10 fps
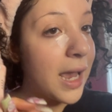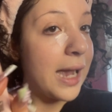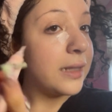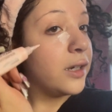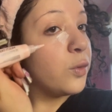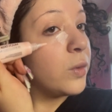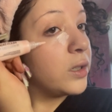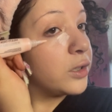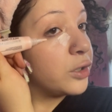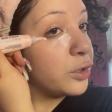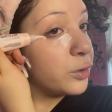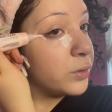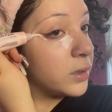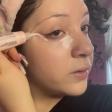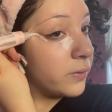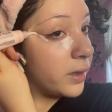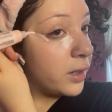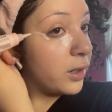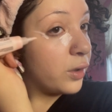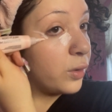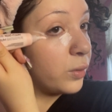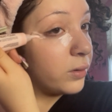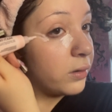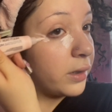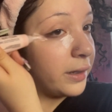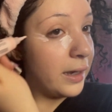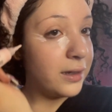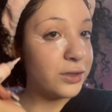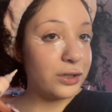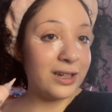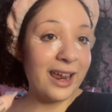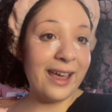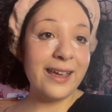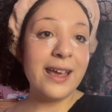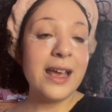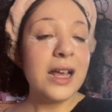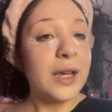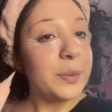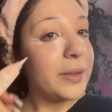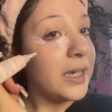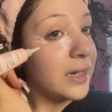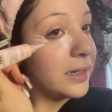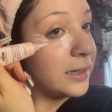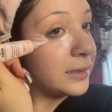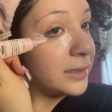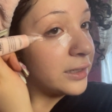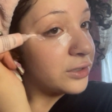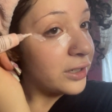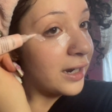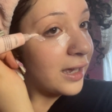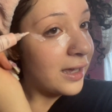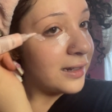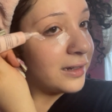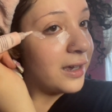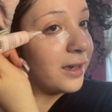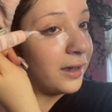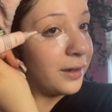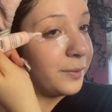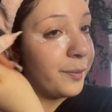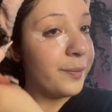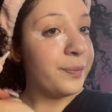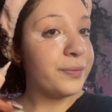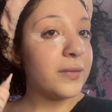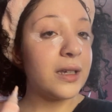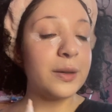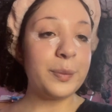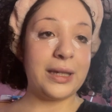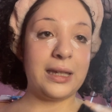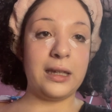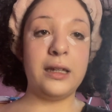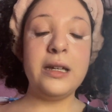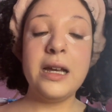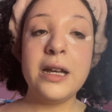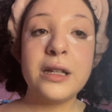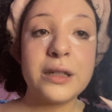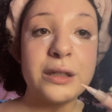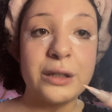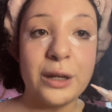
I didn't want to do this video yesterday because yesterday I had um, PE, so